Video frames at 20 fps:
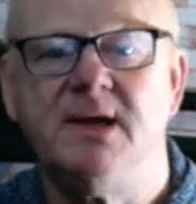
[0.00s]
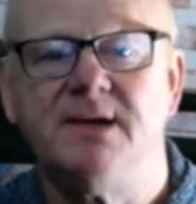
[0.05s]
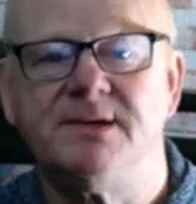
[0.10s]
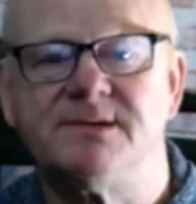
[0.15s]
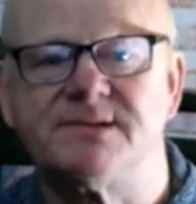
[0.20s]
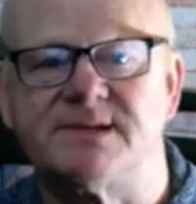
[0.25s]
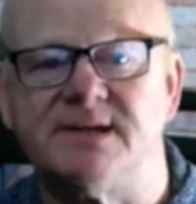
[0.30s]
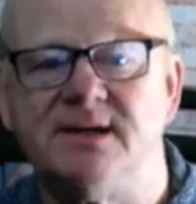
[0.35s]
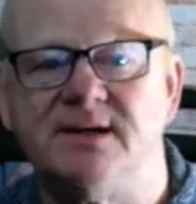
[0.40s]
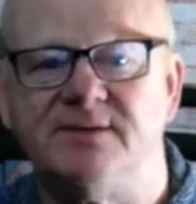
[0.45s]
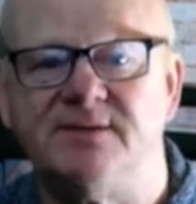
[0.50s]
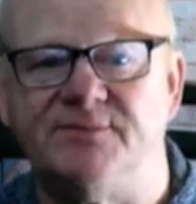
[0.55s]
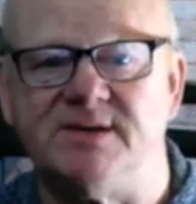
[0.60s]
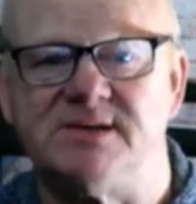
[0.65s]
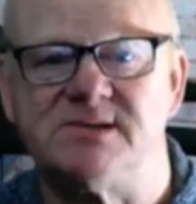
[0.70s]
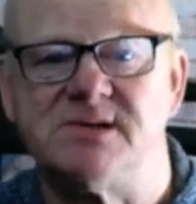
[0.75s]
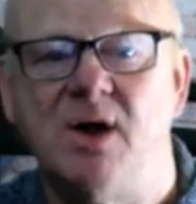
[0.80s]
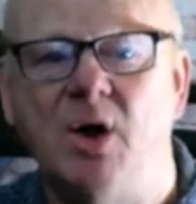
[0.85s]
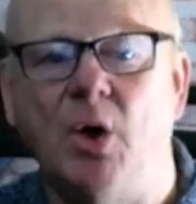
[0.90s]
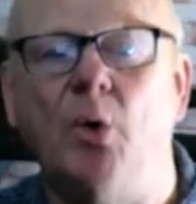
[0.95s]

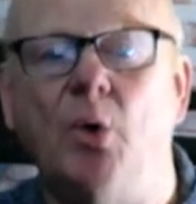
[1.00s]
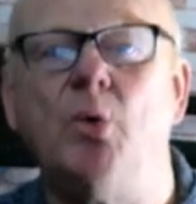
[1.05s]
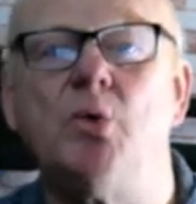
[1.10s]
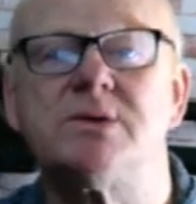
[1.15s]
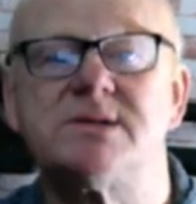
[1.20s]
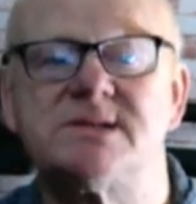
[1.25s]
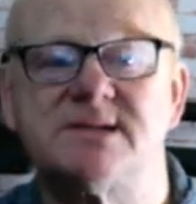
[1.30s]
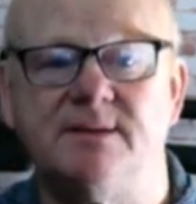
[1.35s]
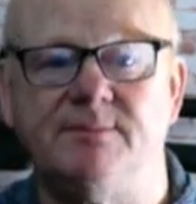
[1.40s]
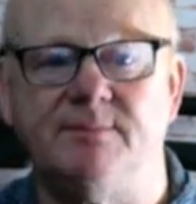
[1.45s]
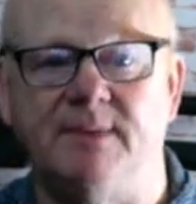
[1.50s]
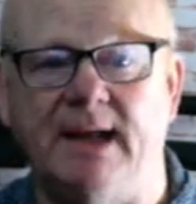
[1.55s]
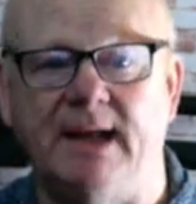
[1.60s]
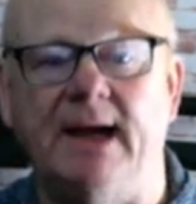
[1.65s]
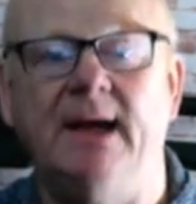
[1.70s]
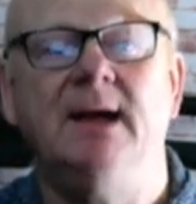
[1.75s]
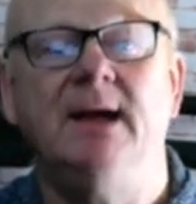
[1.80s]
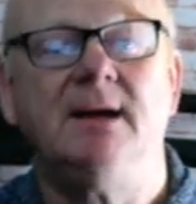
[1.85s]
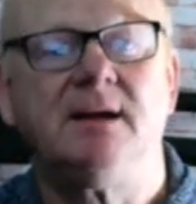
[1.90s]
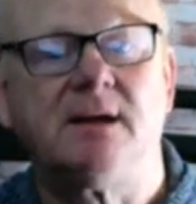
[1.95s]
service or
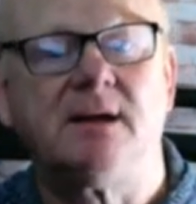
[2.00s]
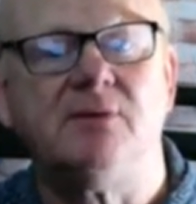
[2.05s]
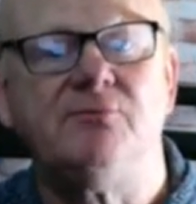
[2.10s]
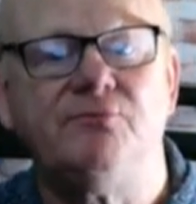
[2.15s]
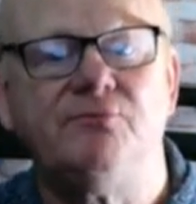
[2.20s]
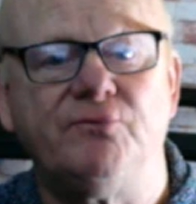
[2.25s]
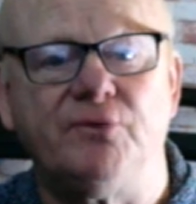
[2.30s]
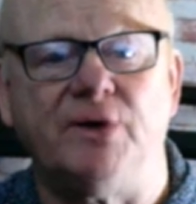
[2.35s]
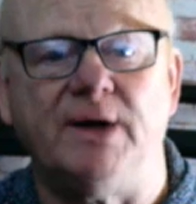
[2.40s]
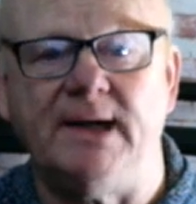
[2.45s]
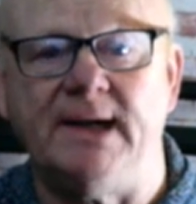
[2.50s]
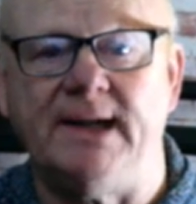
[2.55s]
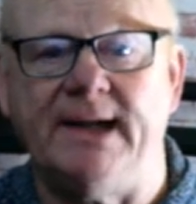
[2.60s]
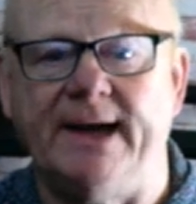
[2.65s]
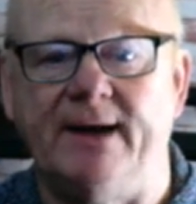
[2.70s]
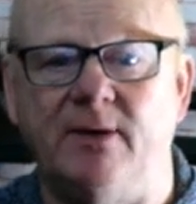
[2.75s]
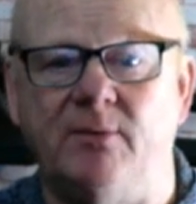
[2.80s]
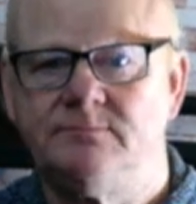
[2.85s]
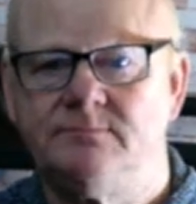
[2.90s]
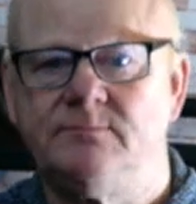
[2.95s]
similar can really
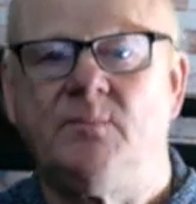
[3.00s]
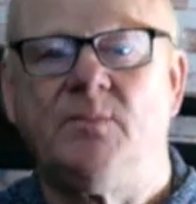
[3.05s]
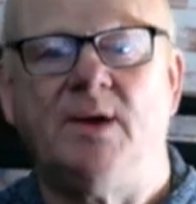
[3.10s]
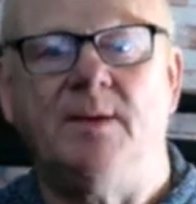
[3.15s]
help